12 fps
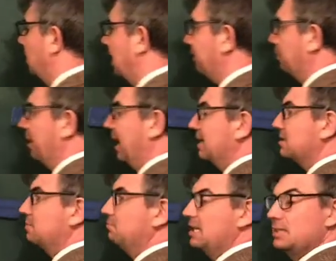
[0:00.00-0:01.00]
Have I passed
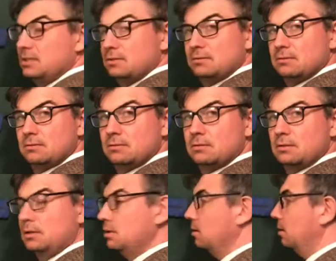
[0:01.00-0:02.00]
the median?
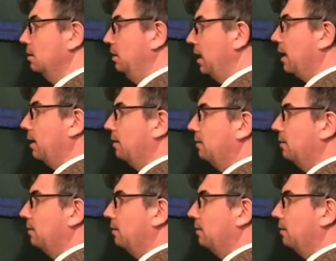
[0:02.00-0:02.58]
Yeah,